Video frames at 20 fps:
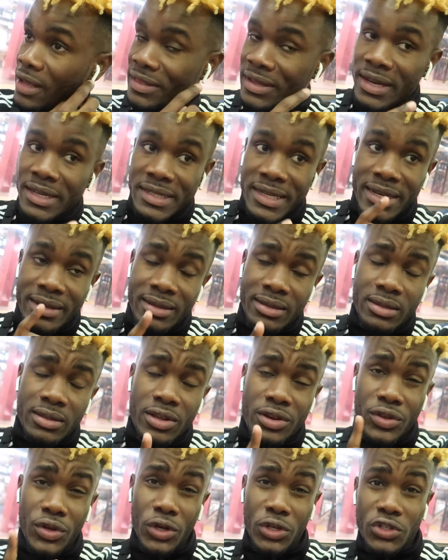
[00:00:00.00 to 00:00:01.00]
I think they said
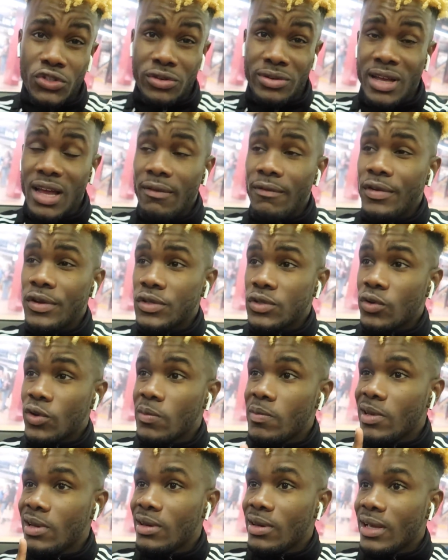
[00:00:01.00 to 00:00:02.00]
Nostrand Avenue is
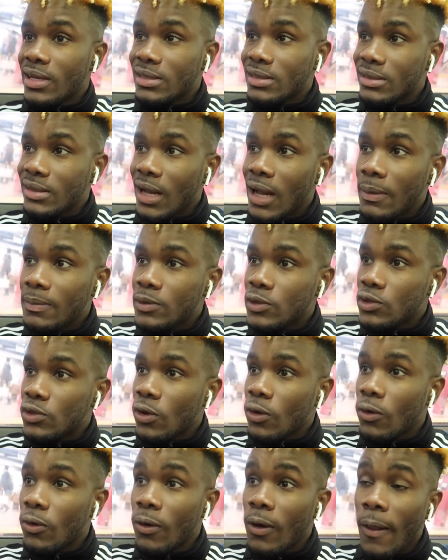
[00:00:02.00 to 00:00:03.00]
going to be the next stop,
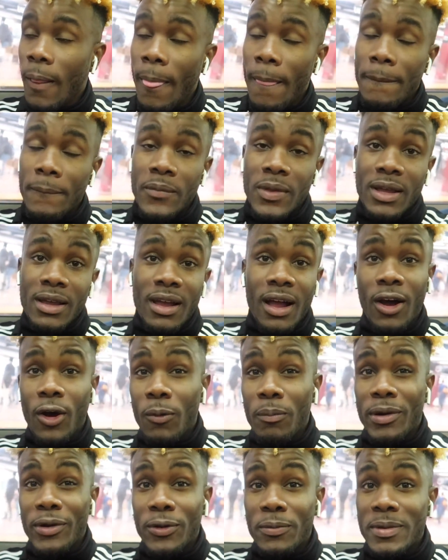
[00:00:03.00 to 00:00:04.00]
so I
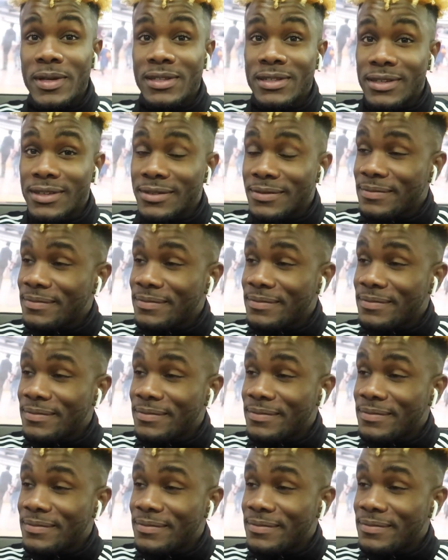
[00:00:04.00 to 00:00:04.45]
hope I don't miss it.